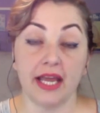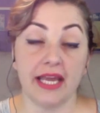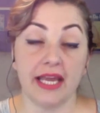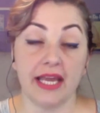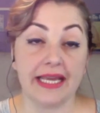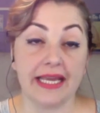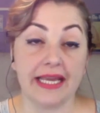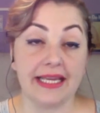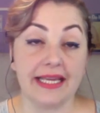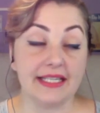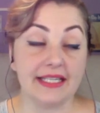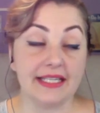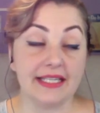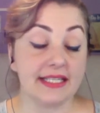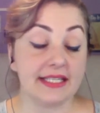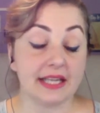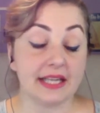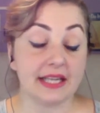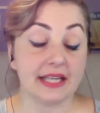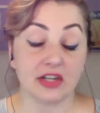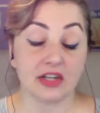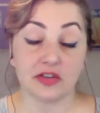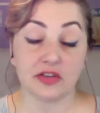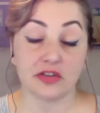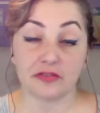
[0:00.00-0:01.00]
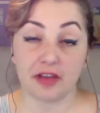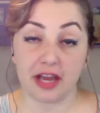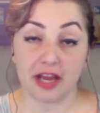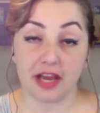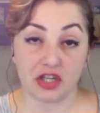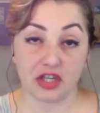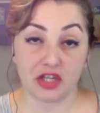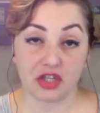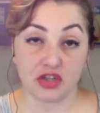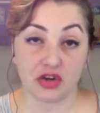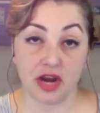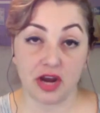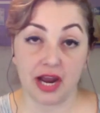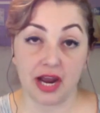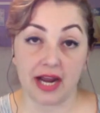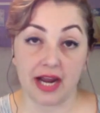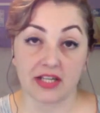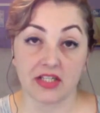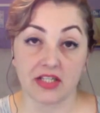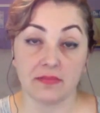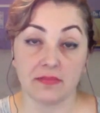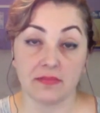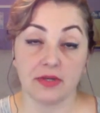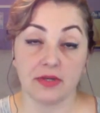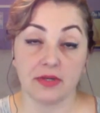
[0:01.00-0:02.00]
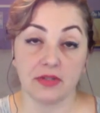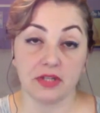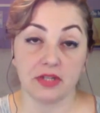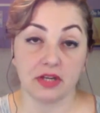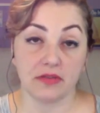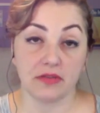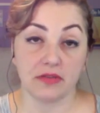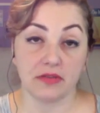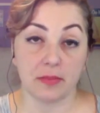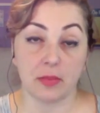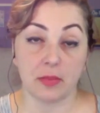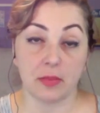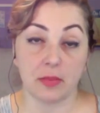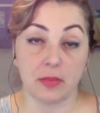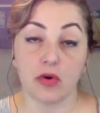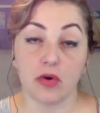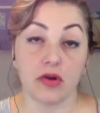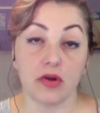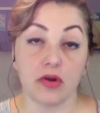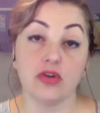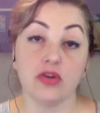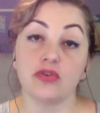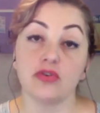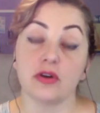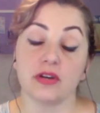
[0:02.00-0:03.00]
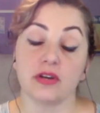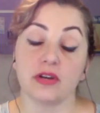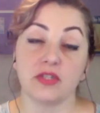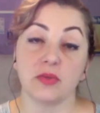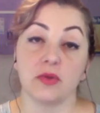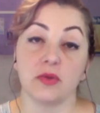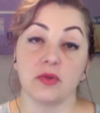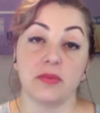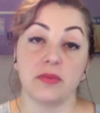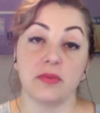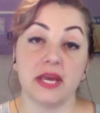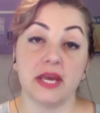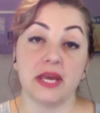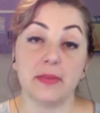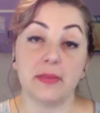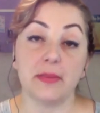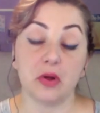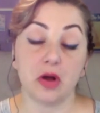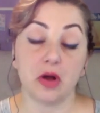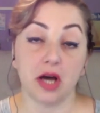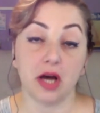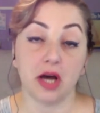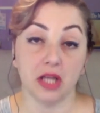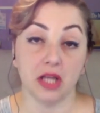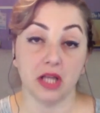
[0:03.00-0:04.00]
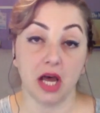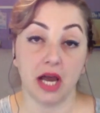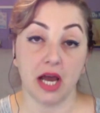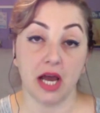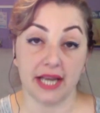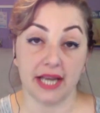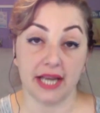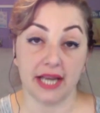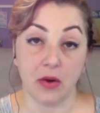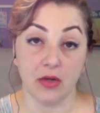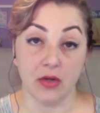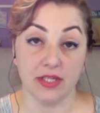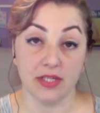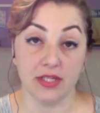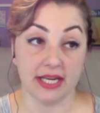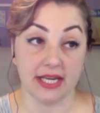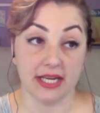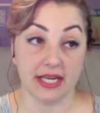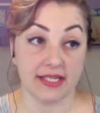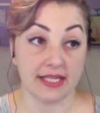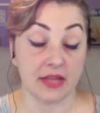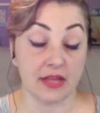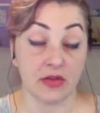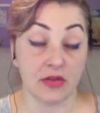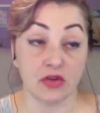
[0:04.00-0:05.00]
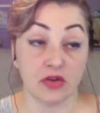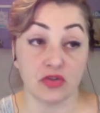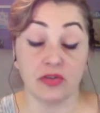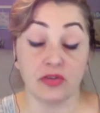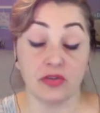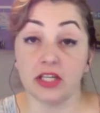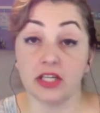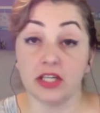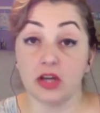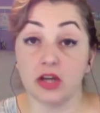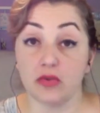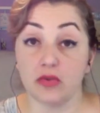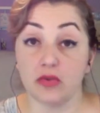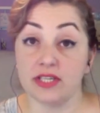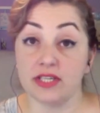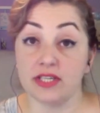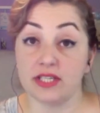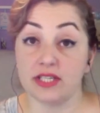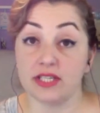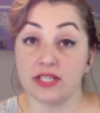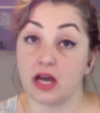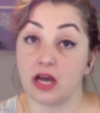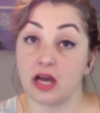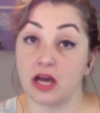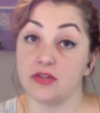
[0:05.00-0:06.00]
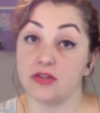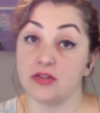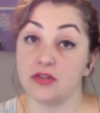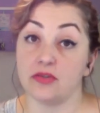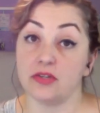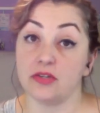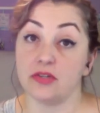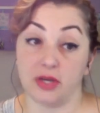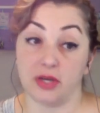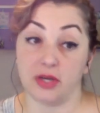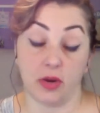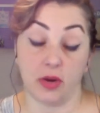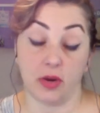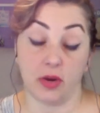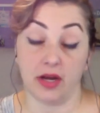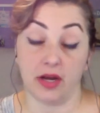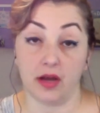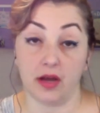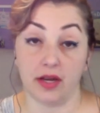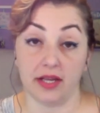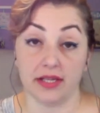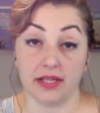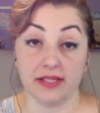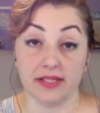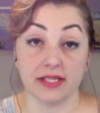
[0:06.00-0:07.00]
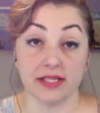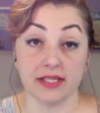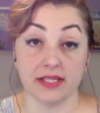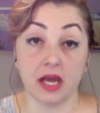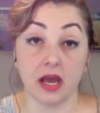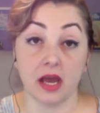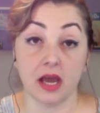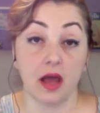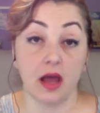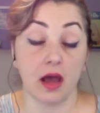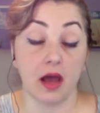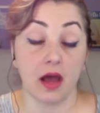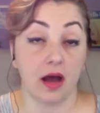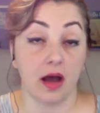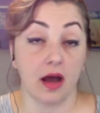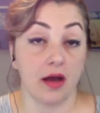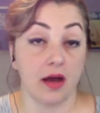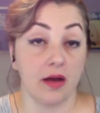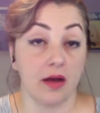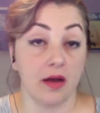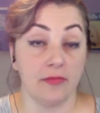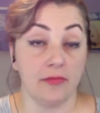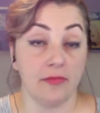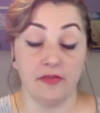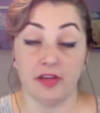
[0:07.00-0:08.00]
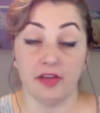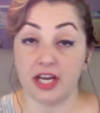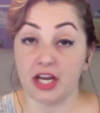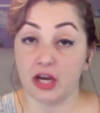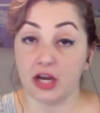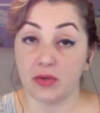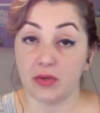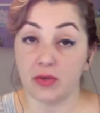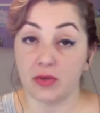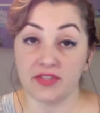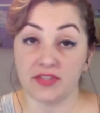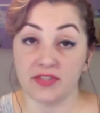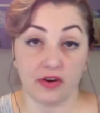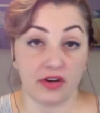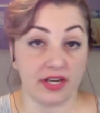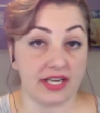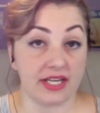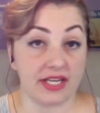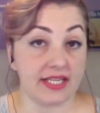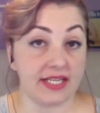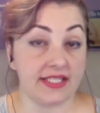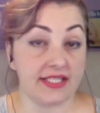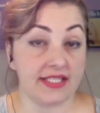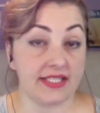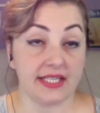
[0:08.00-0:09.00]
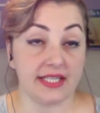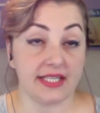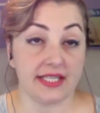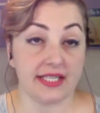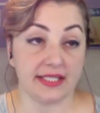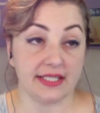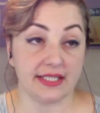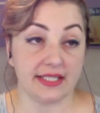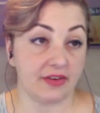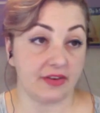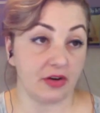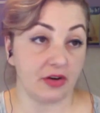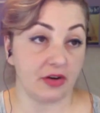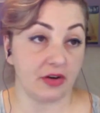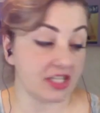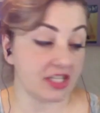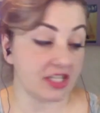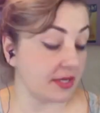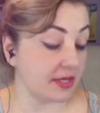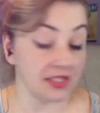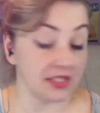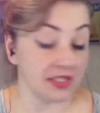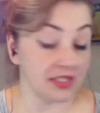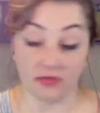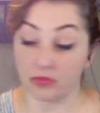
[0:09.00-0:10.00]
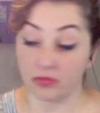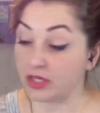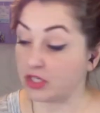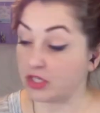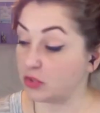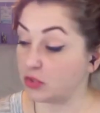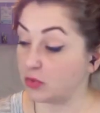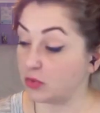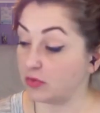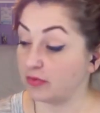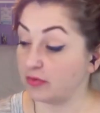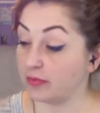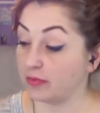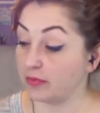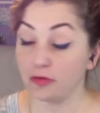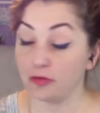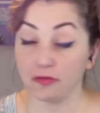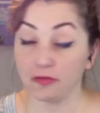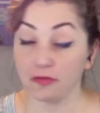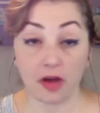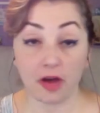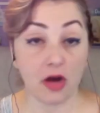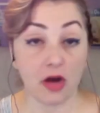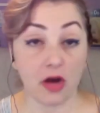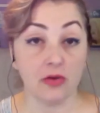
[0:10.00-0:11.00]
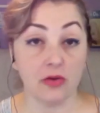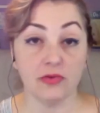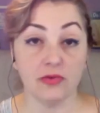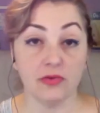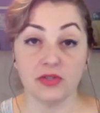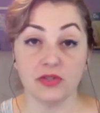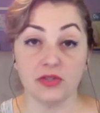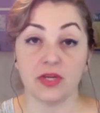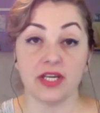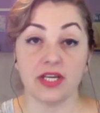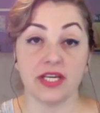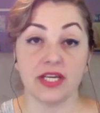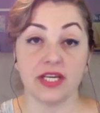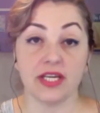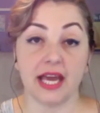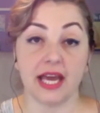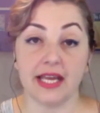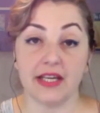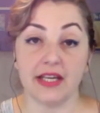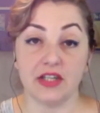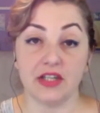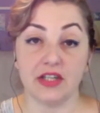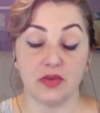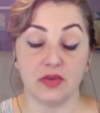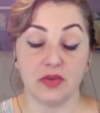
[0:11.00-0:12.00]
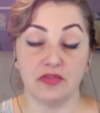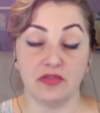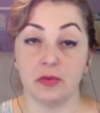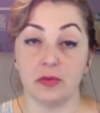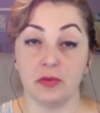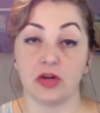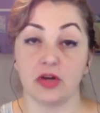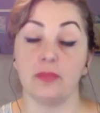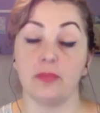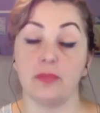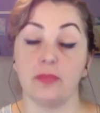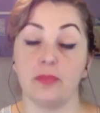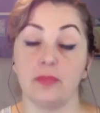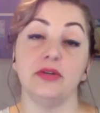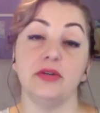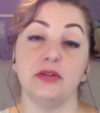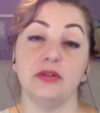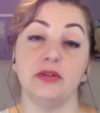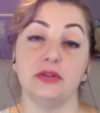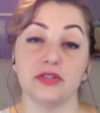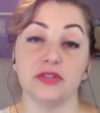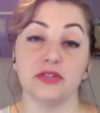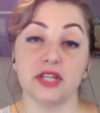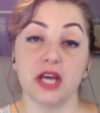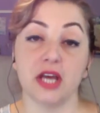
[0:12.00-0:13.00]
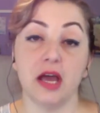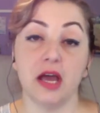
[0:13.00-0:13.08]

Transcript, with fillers: is such a fast track to building rapport and trust with people online nowadays. And there's really no reason not to be quite honest. Video is very easy. It's very expensive. We can do it from our phones. We can do it from our computers.